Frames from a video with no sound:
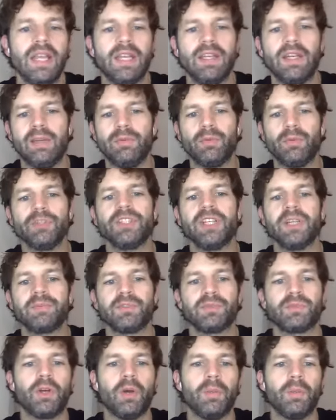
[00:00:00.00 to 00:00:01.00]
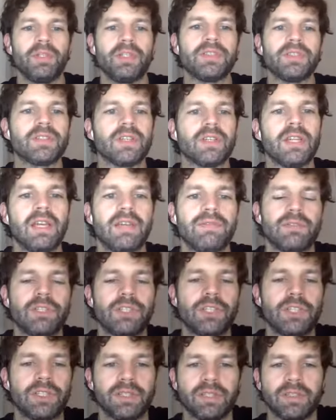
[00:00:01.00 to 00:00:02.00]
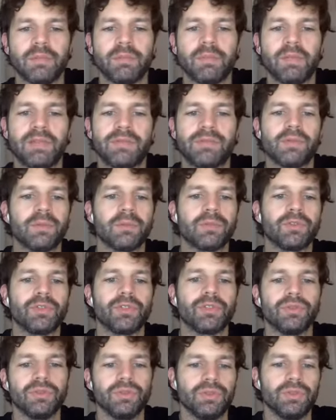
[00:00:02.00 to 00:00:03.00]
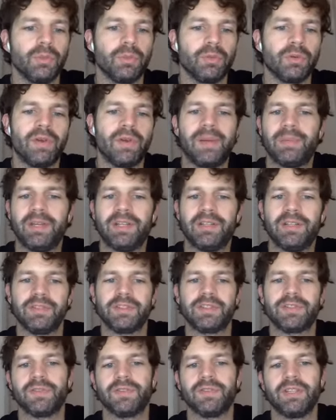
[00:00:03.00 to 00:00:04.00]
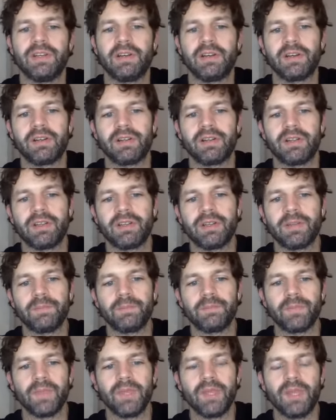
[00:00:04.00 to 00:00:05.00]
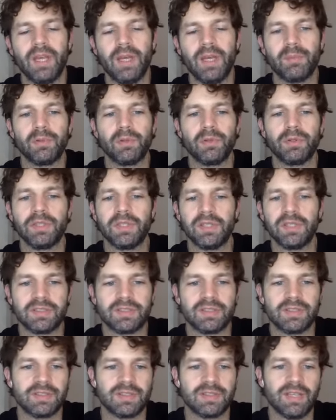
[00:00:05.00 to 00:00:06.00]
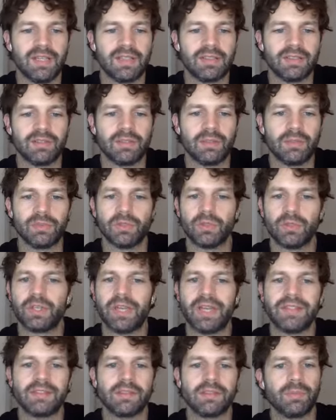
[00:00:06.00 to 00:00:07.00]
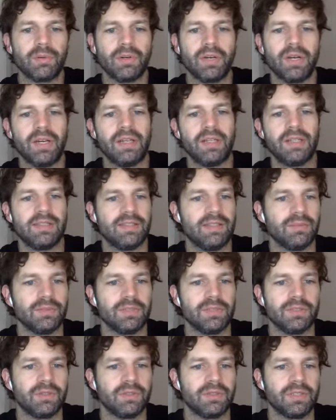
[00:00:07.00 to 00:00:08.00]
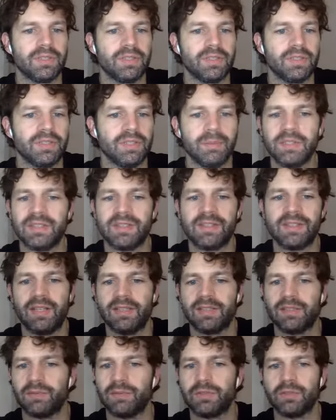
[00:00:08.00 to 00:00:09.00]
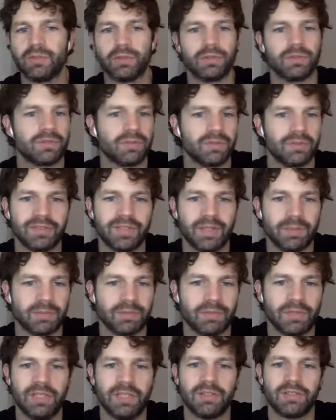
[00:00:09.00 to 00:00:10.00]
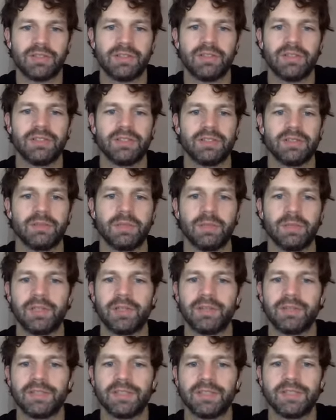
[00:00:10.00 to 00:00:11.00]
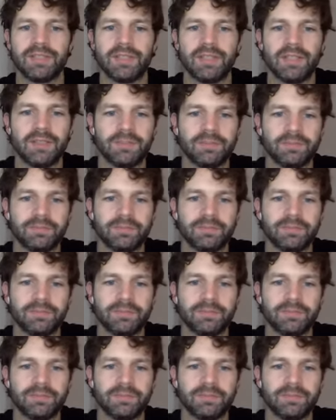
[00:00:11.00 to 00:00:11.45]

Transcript: And what types of companies are leveraging the platform to provide benefits for their employees? Are we talking enterprise? Are we talking like mid-size? Are we talking certain types of industries? Maybe give us an insight.